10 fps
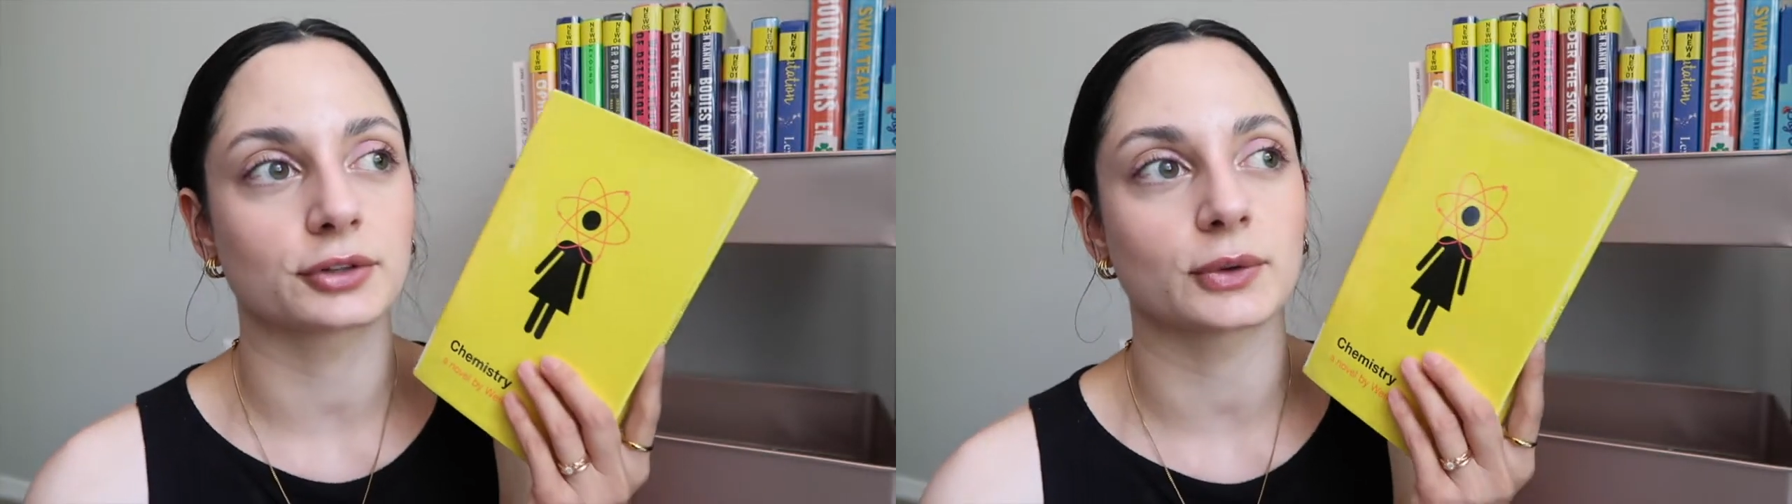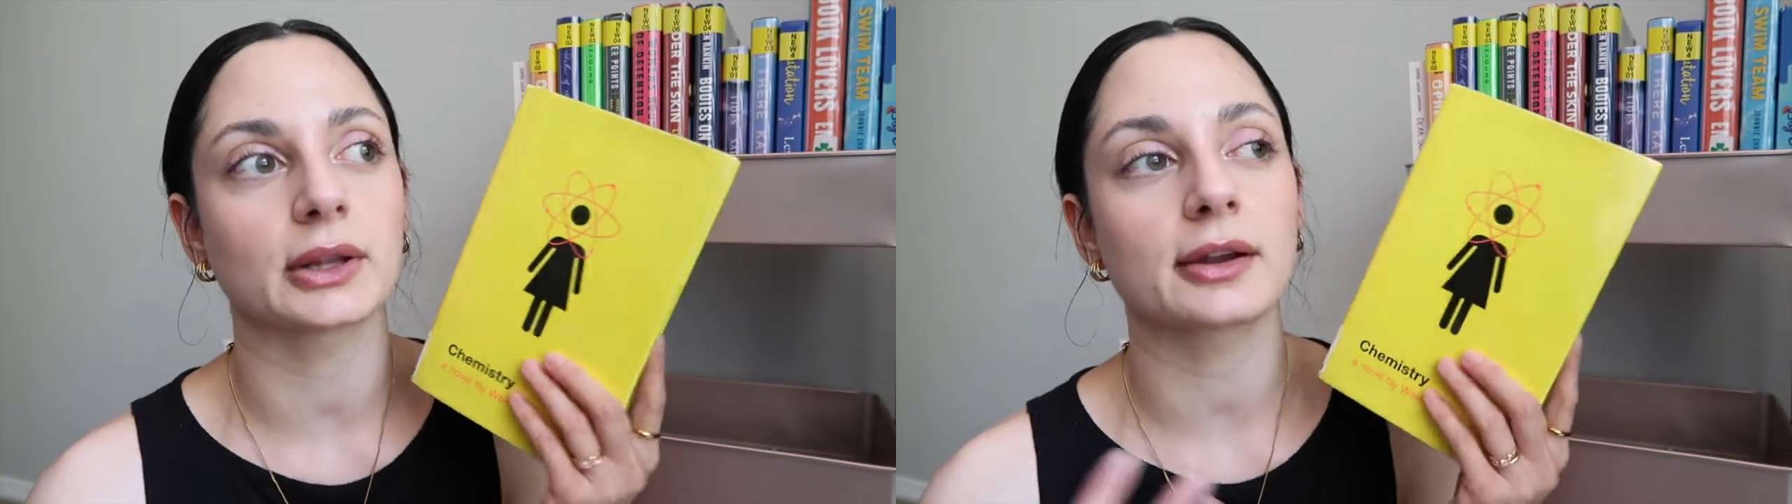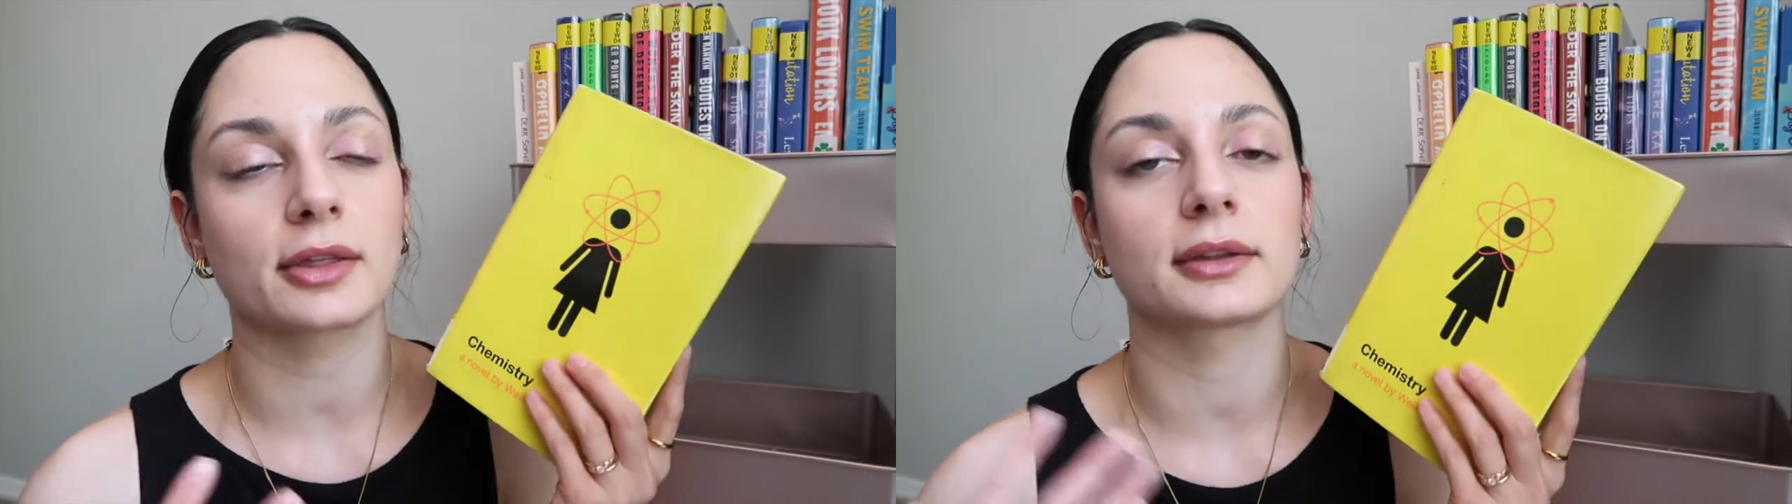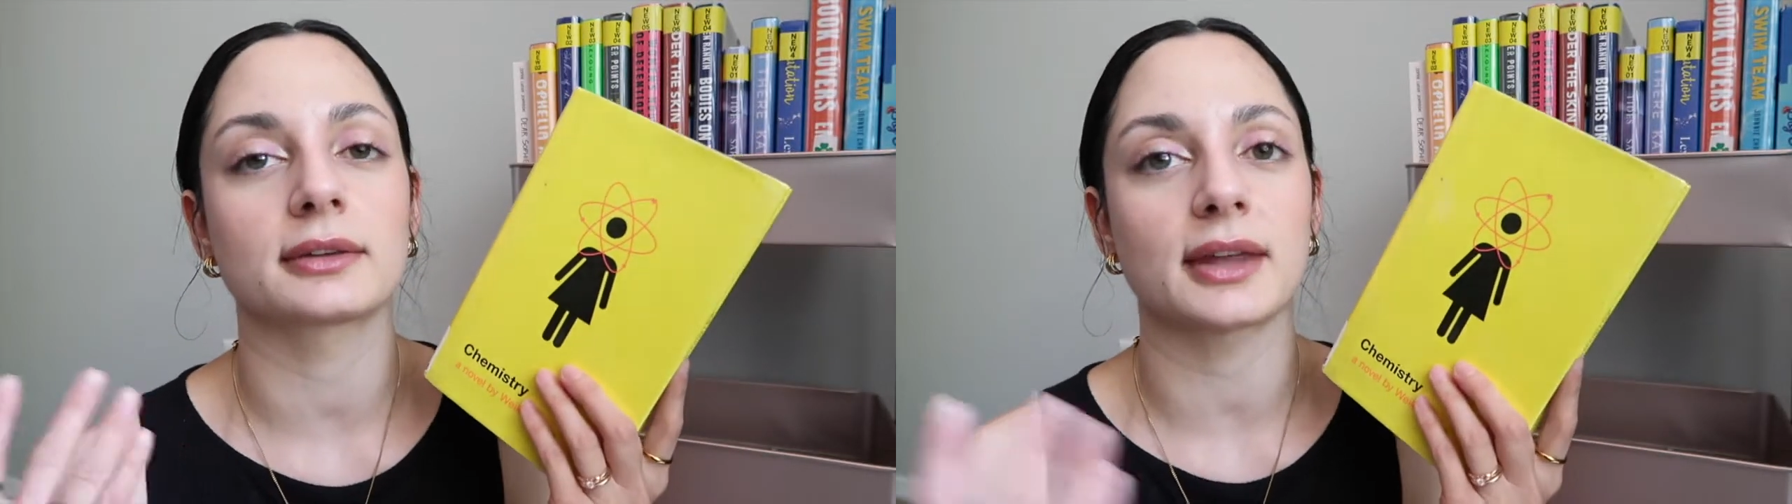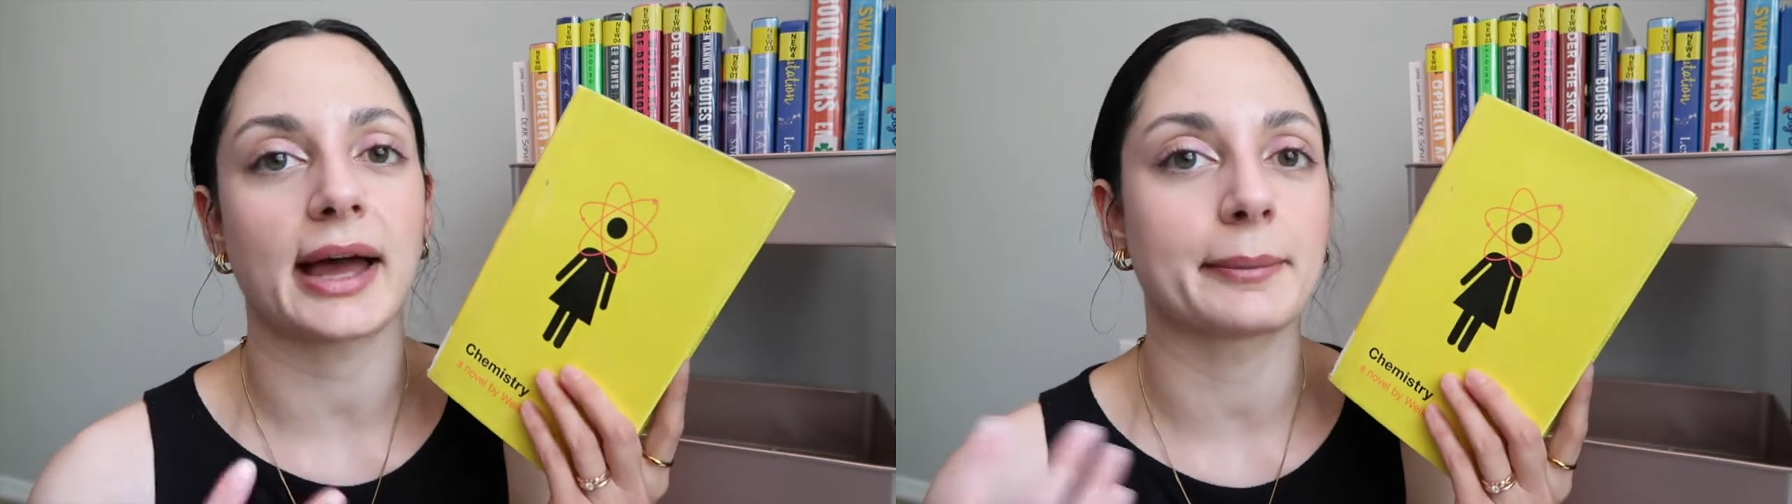So a lot of the
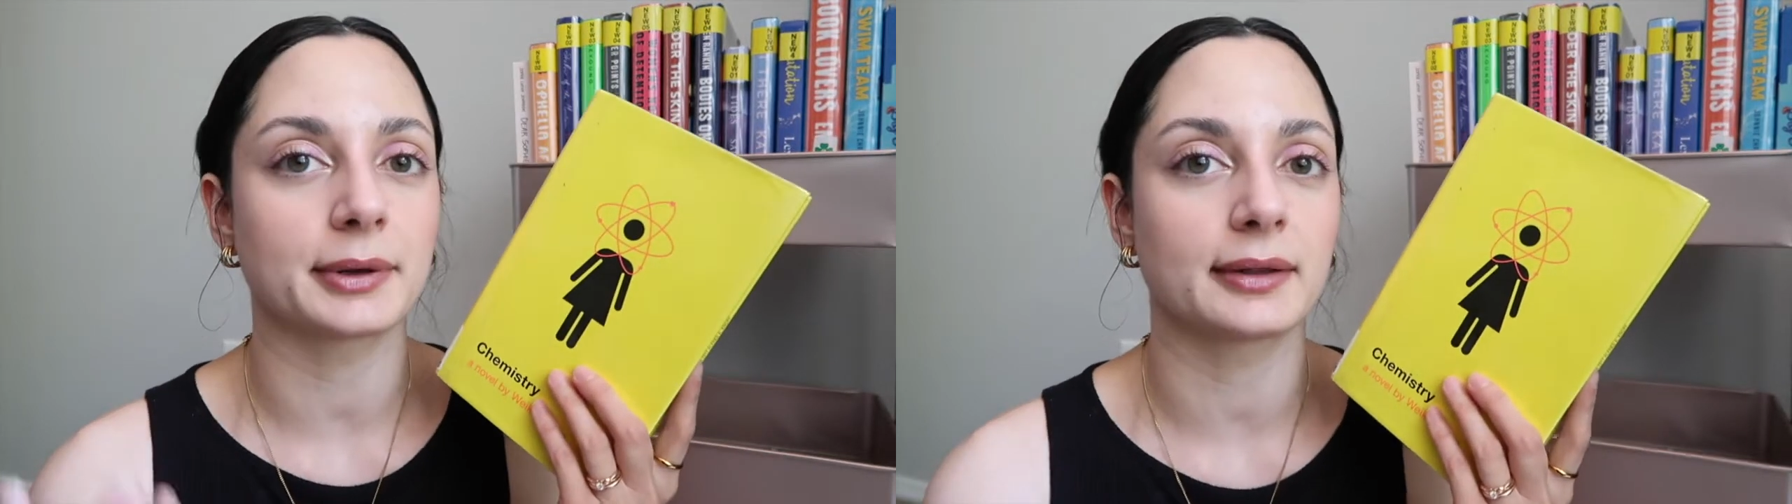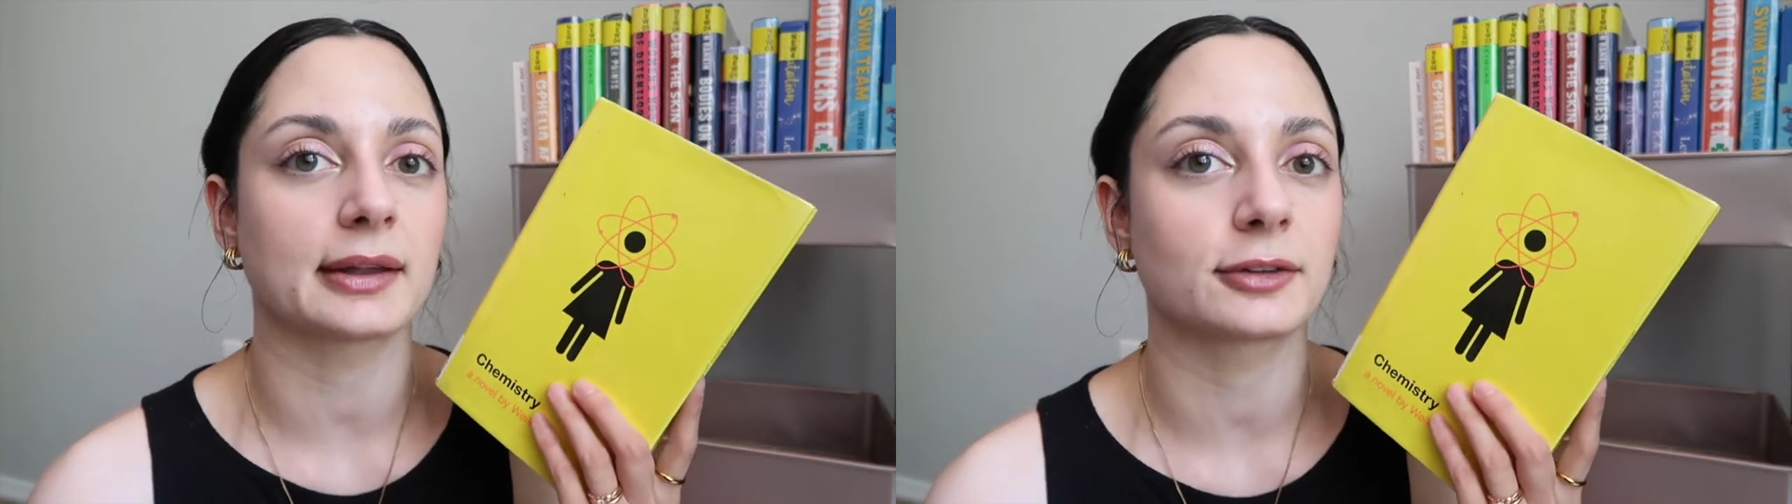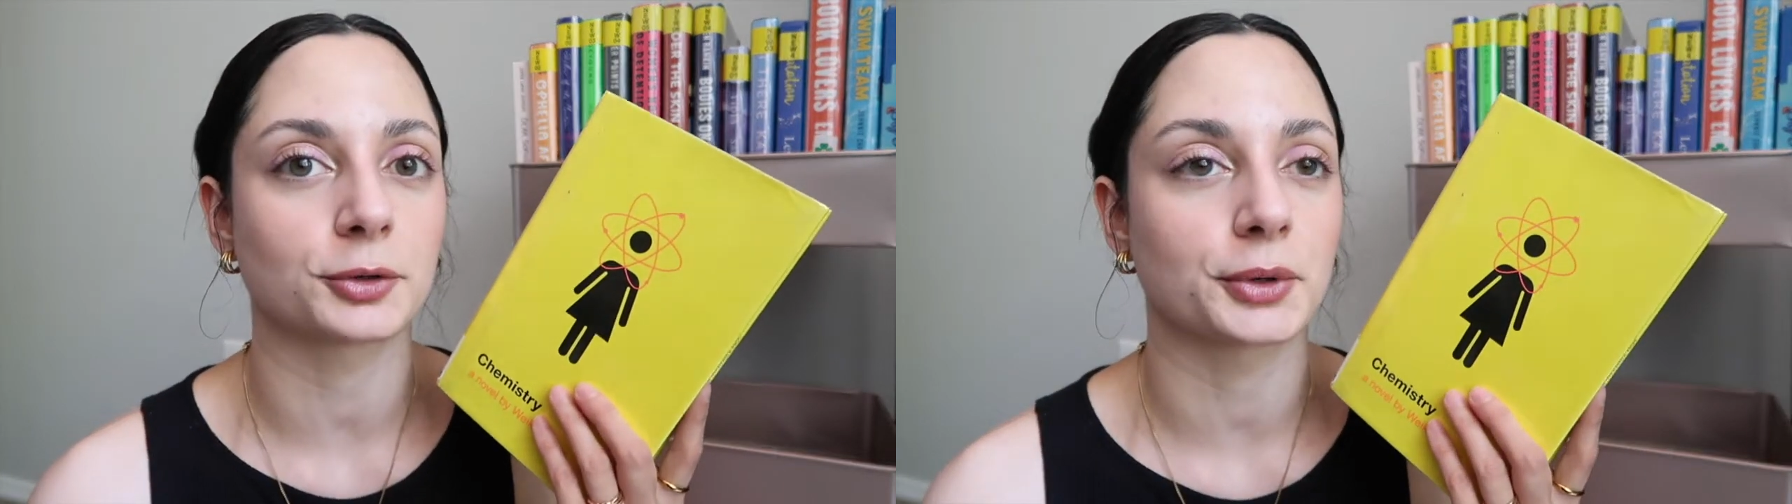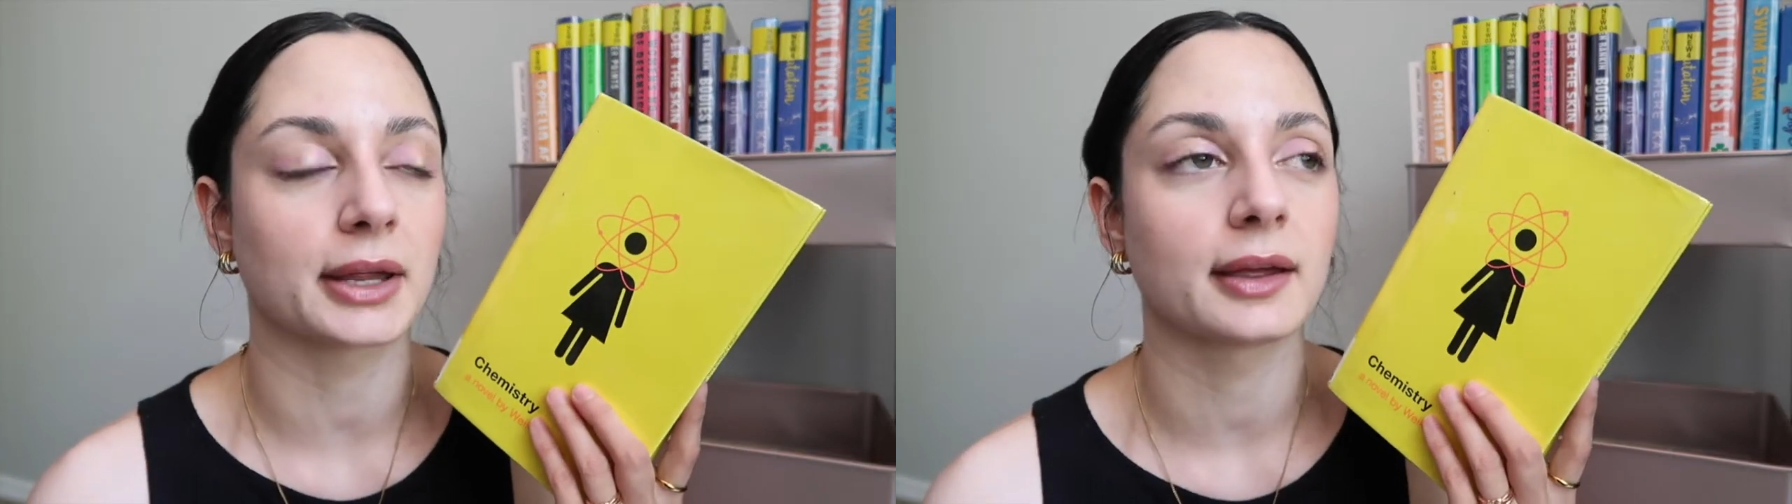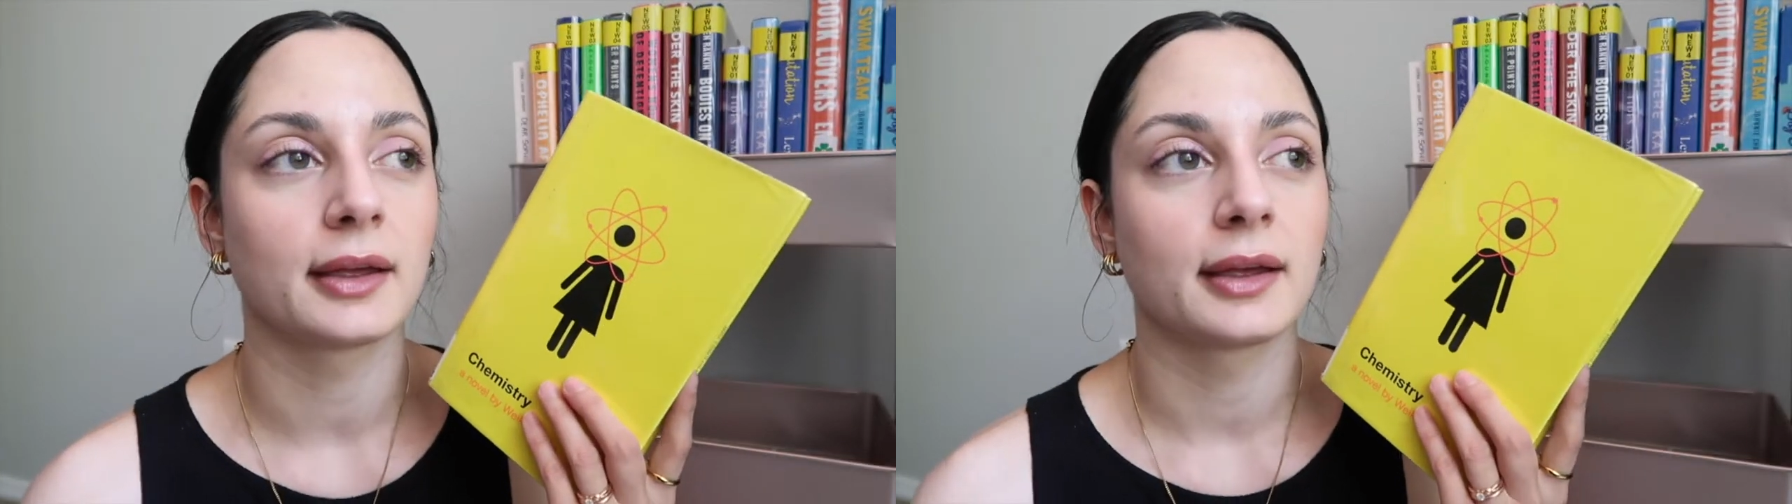things that happen in that story